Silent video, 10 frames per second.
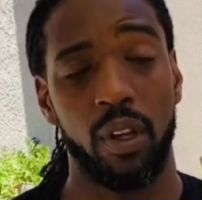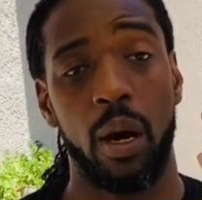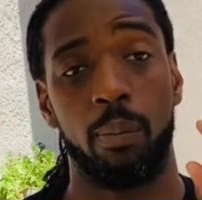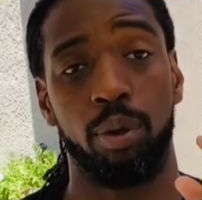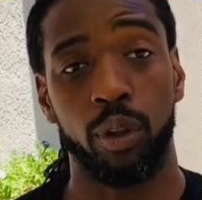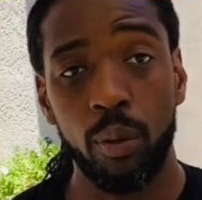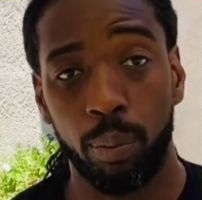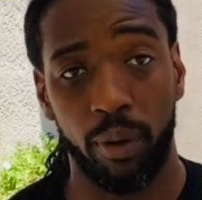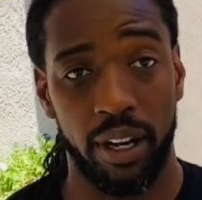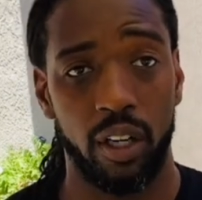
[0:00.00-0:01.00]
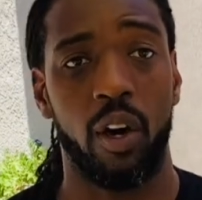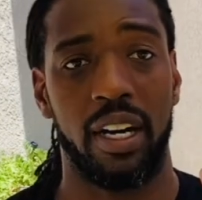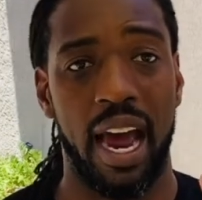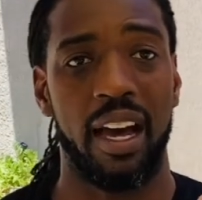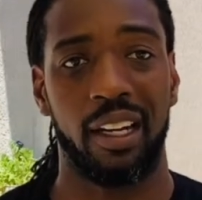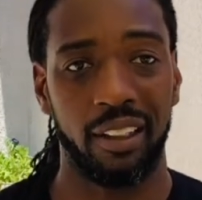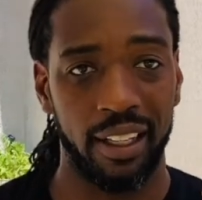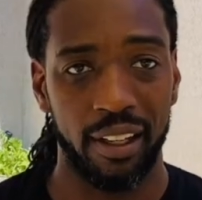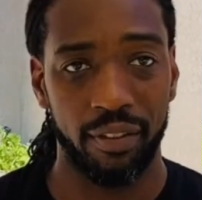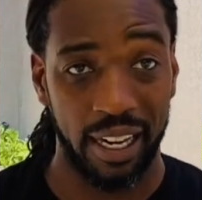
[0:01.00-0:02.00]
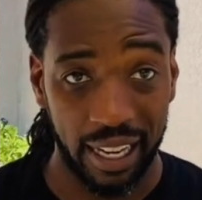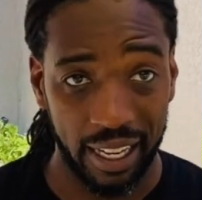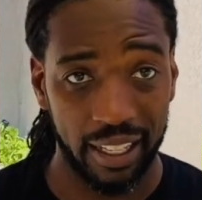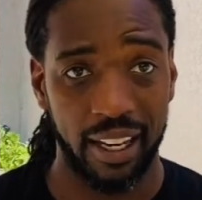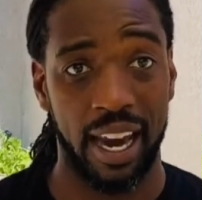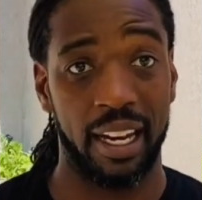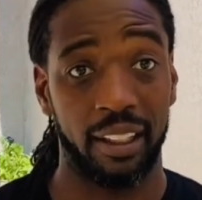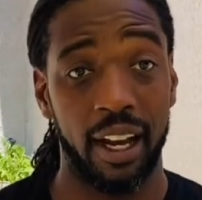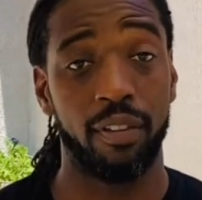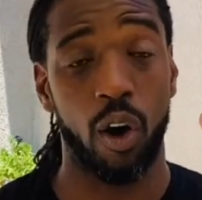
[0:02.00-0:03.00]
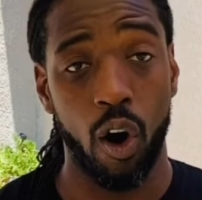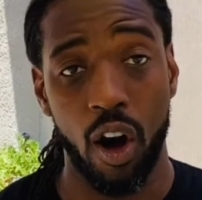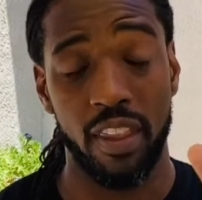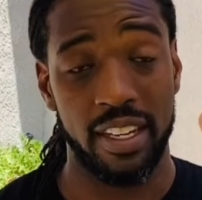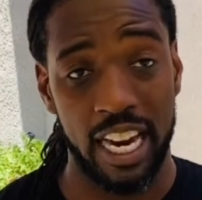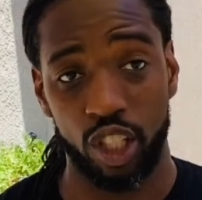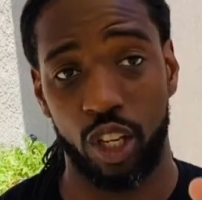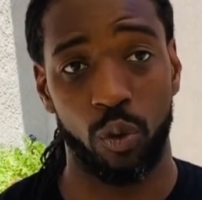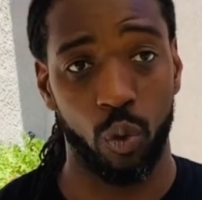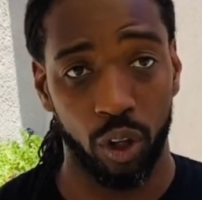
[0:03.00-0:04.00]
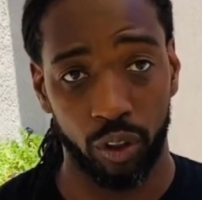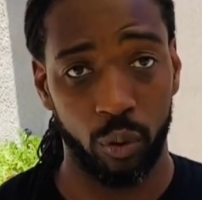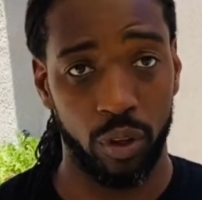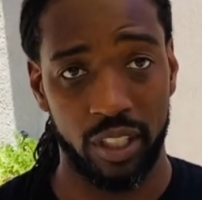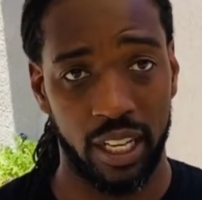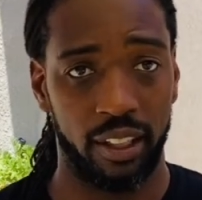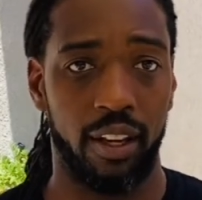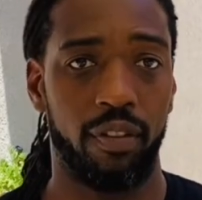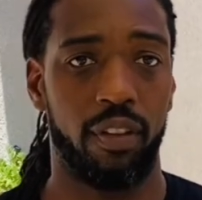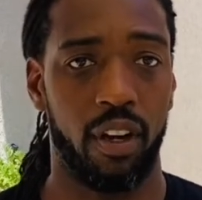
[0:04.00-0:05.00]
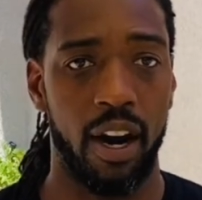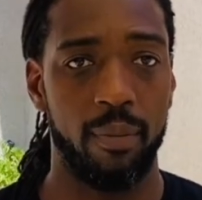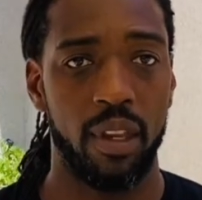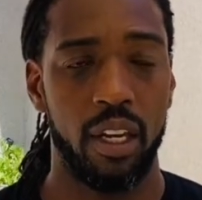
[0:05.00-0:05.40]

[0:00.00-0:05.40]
a blueprint on how to live in and love on the nation and world in which they live. All right.